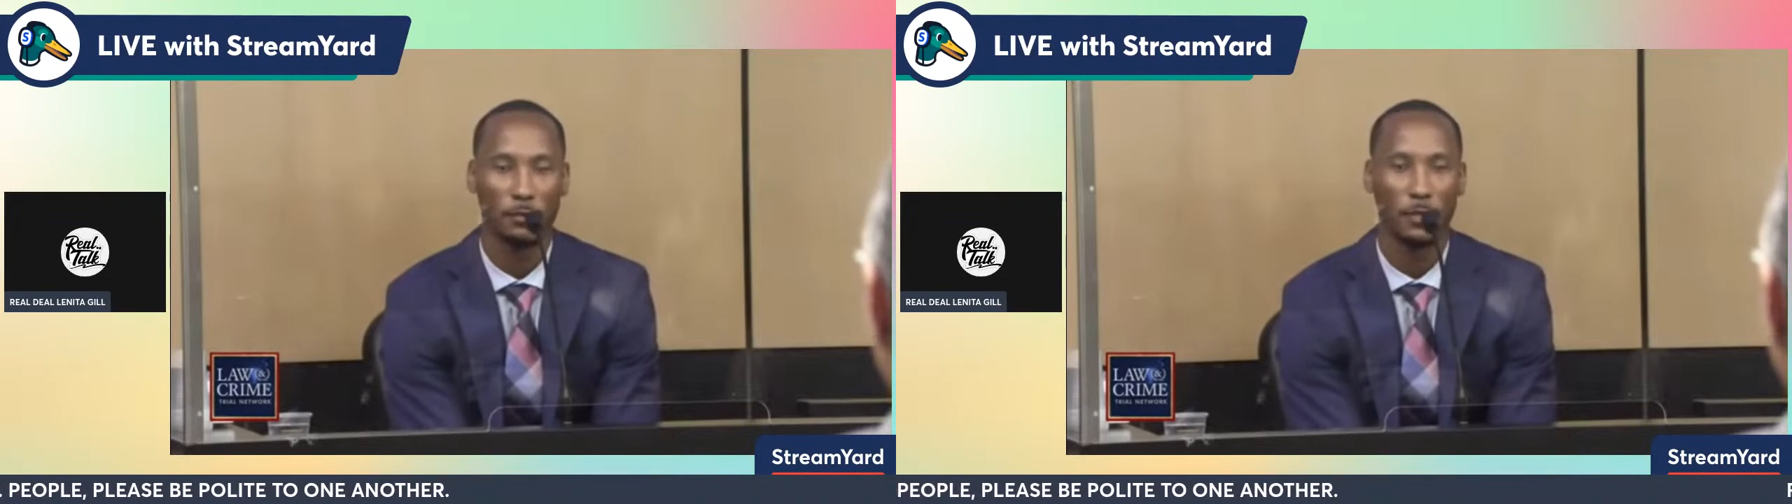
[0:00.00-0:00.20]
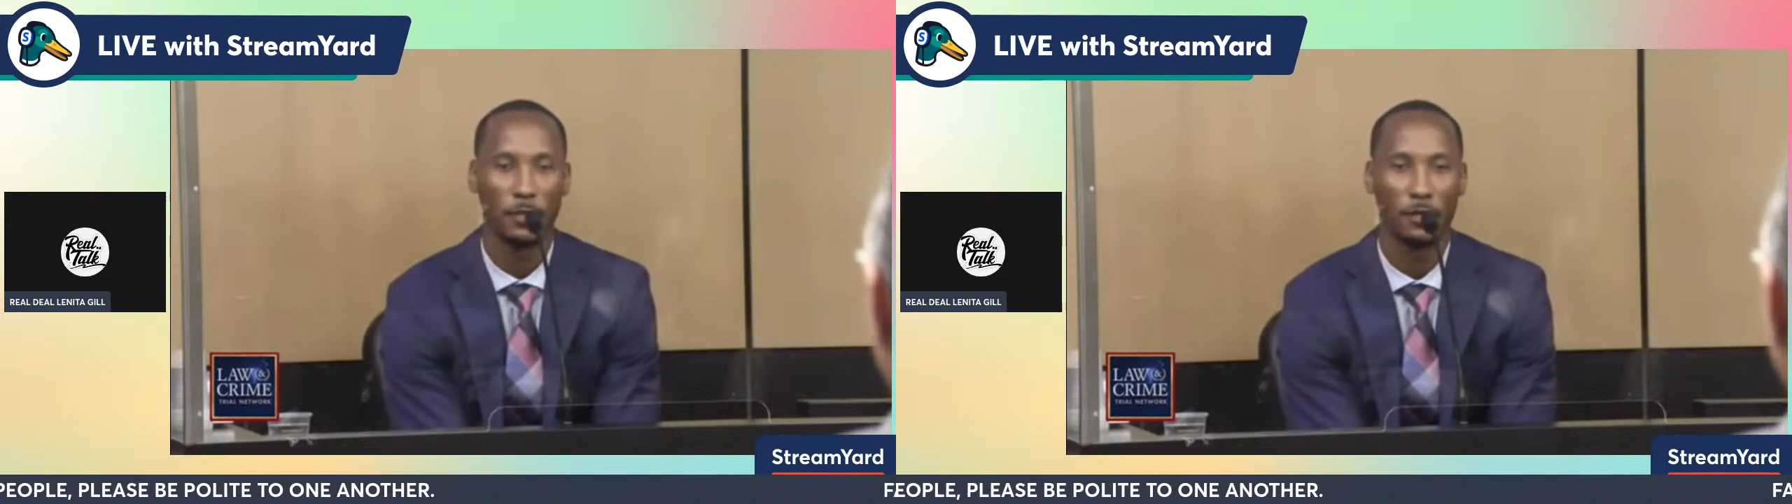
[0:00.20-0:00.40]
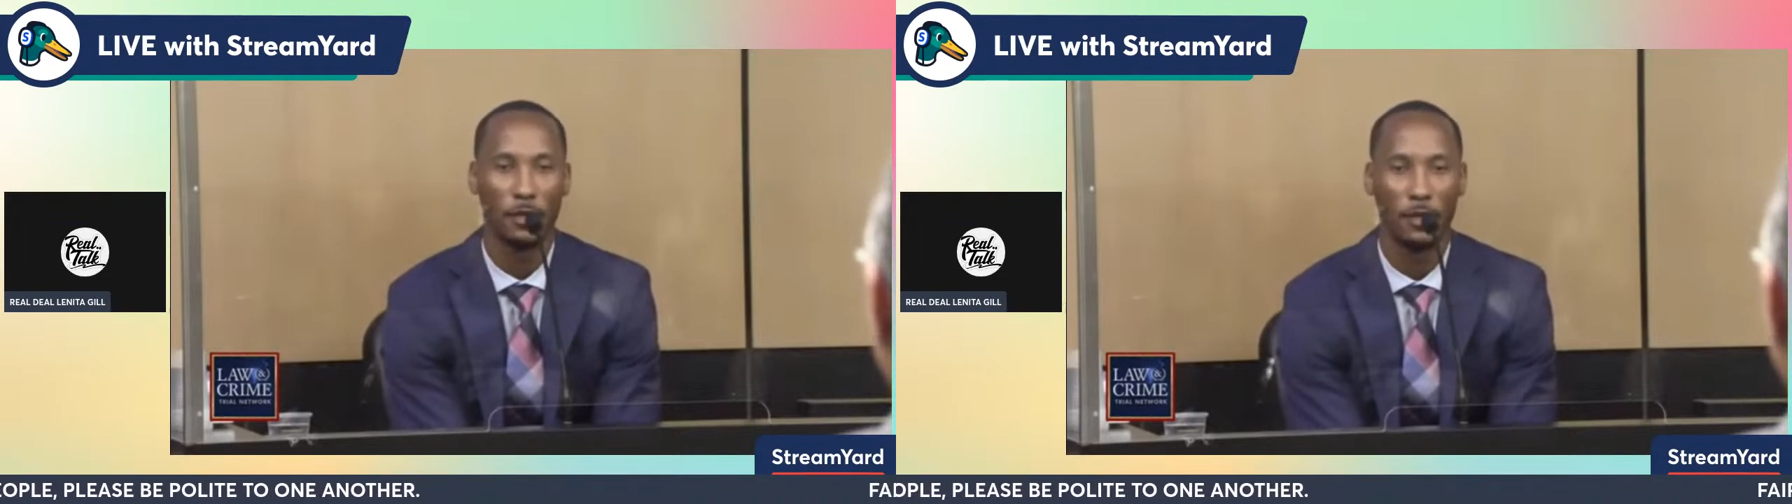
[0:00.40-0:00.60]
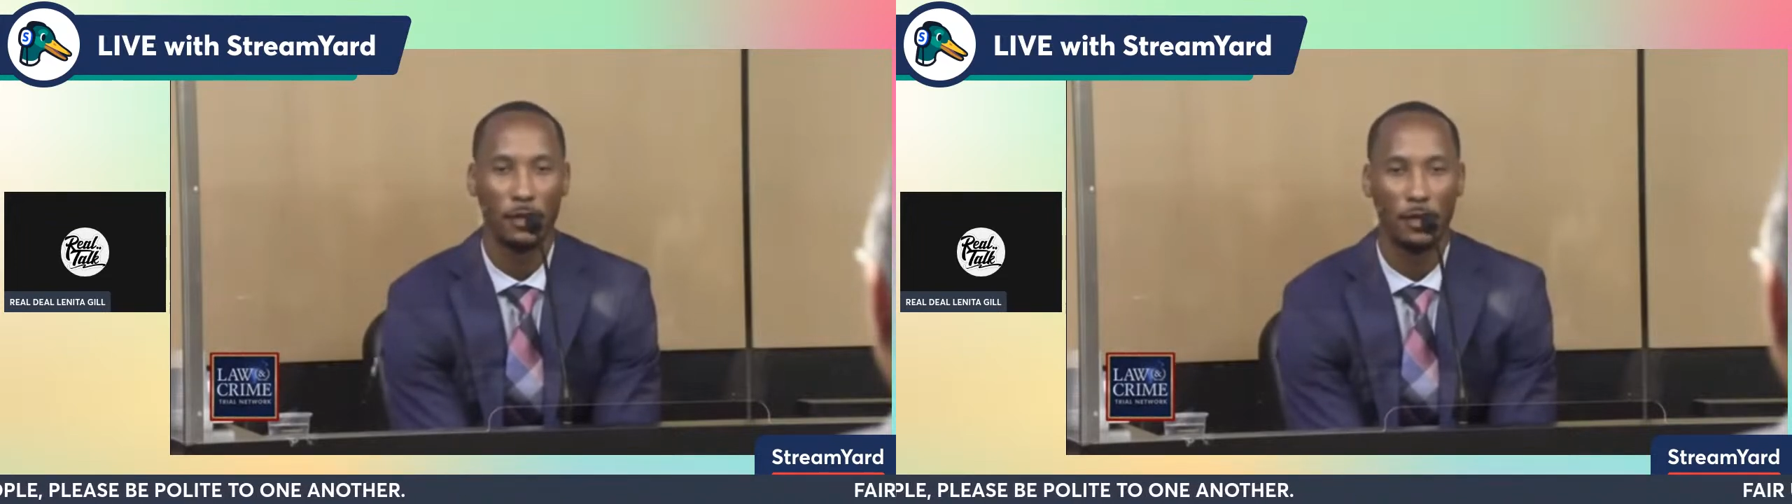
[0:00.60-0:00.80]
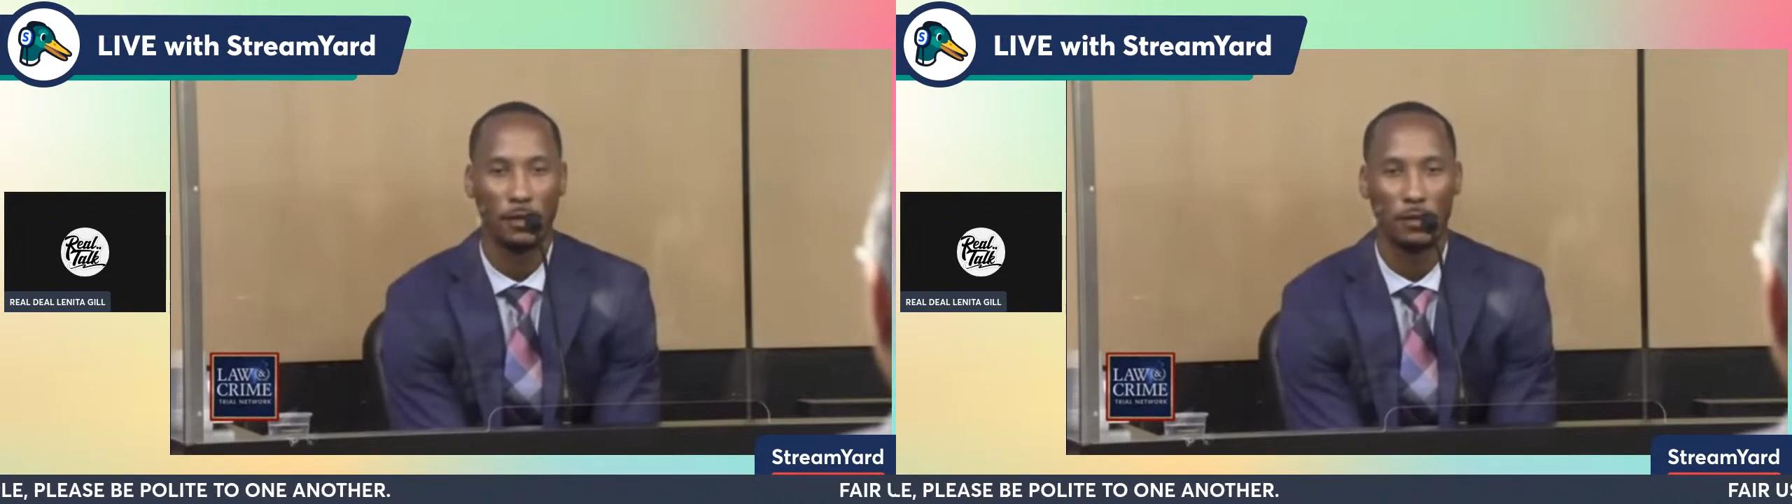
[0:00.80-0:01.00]
still yelling
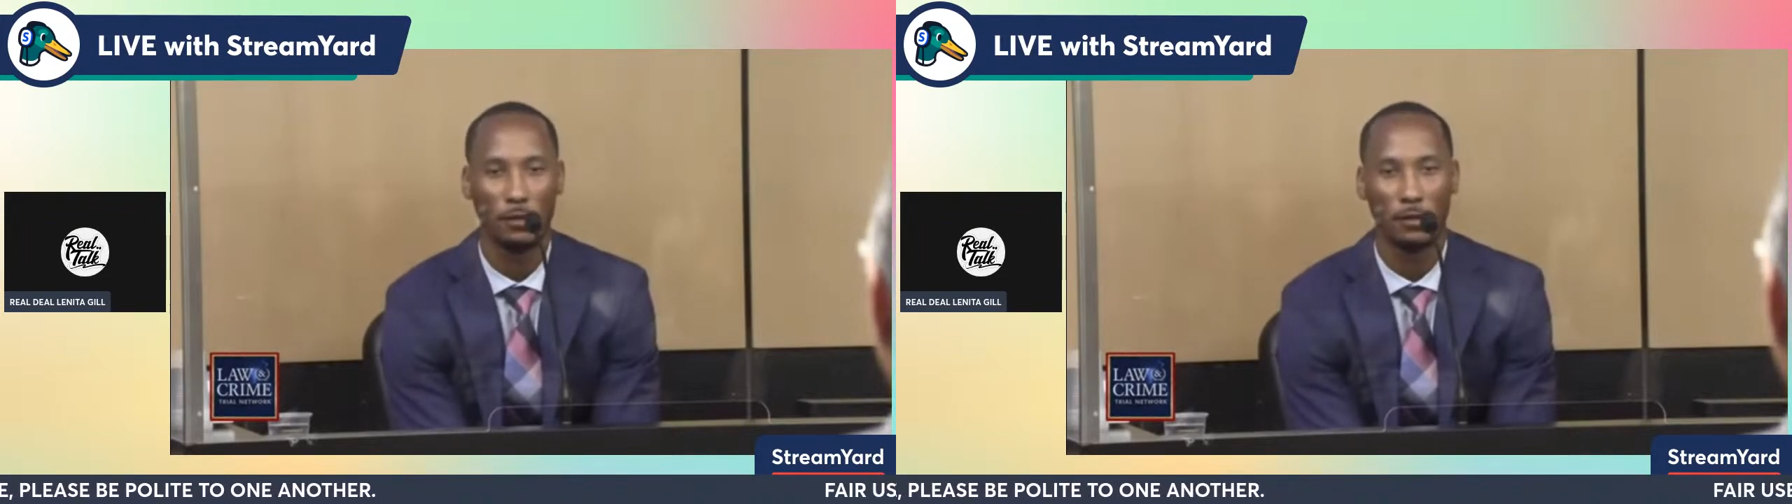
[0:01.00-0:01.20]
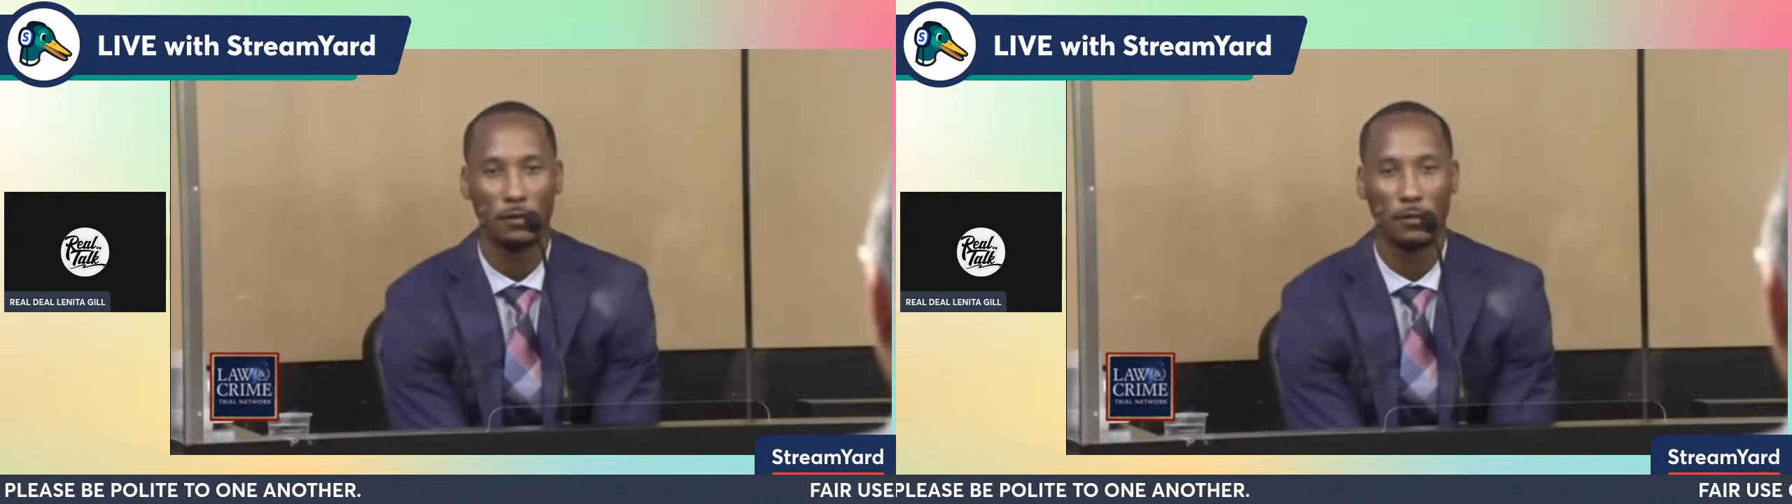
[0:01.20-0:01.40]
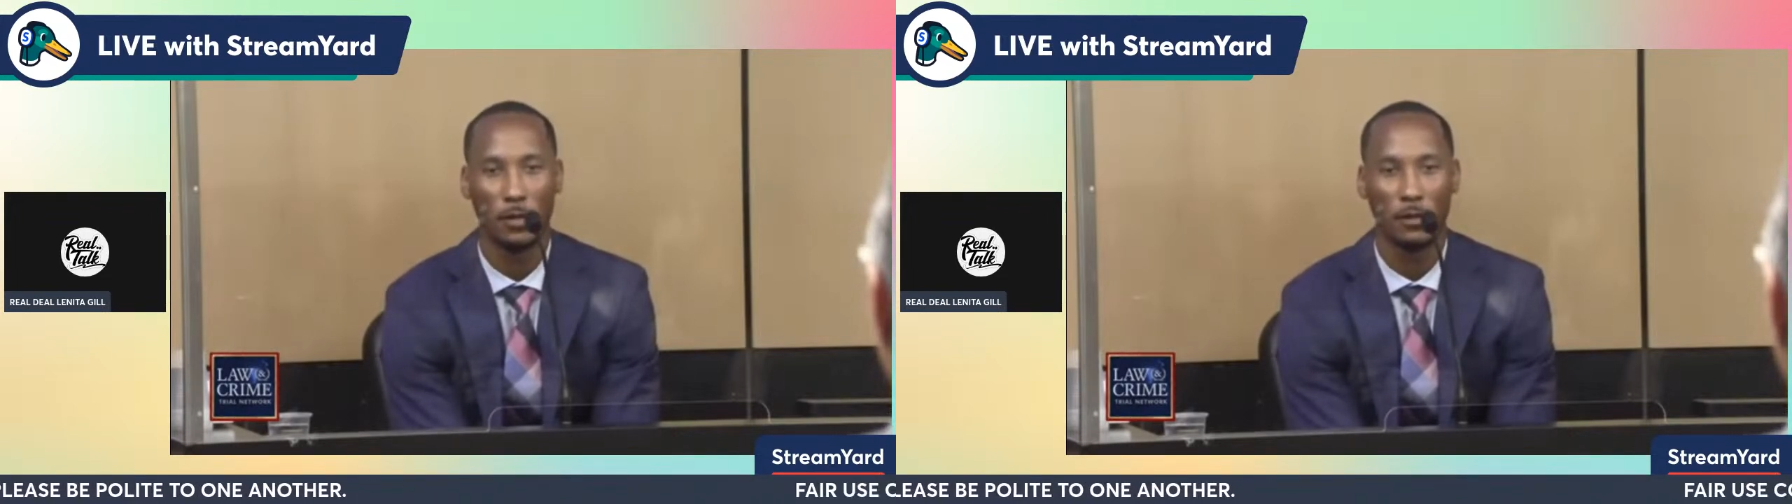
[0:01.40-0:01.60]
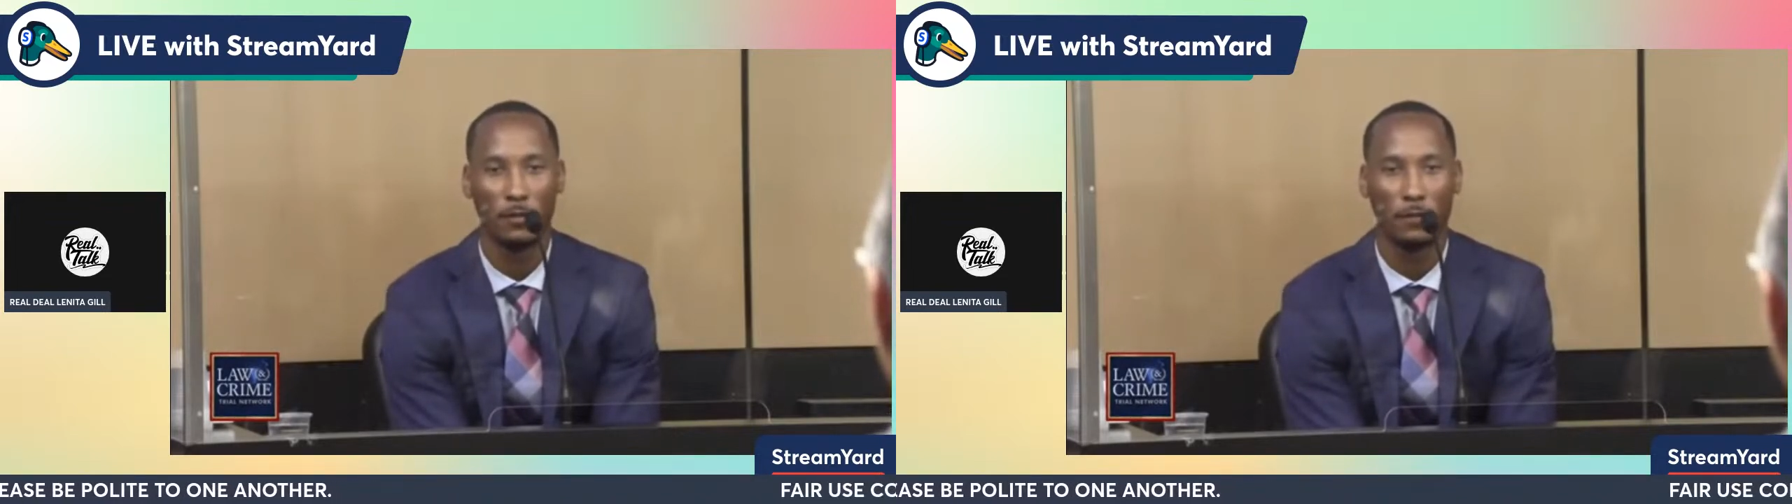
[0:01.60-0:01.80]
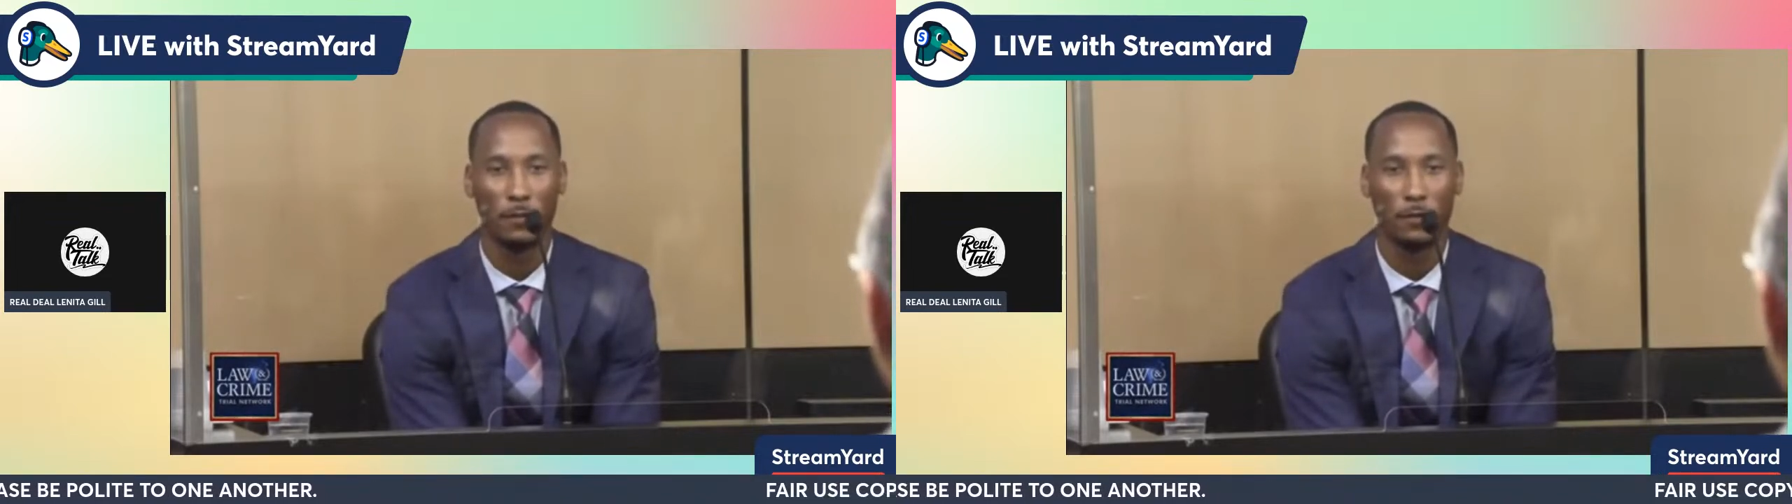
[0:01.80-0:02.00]
at her, going back and
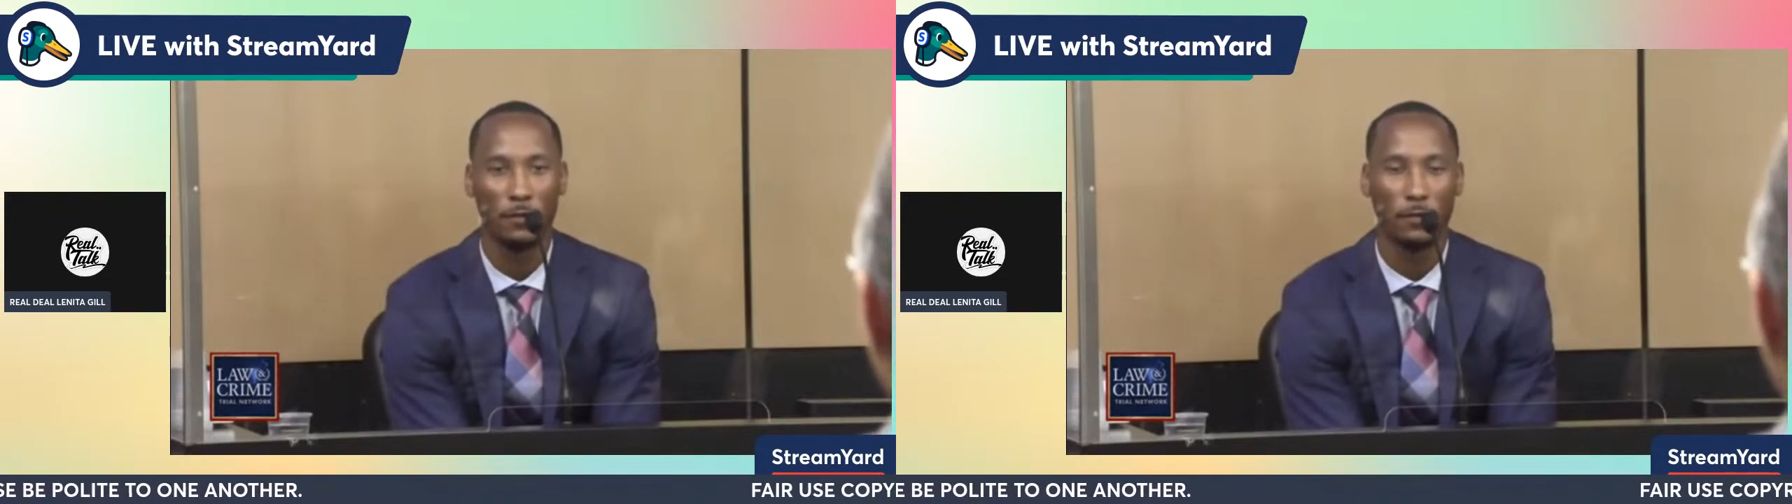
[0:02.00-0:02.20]
forth.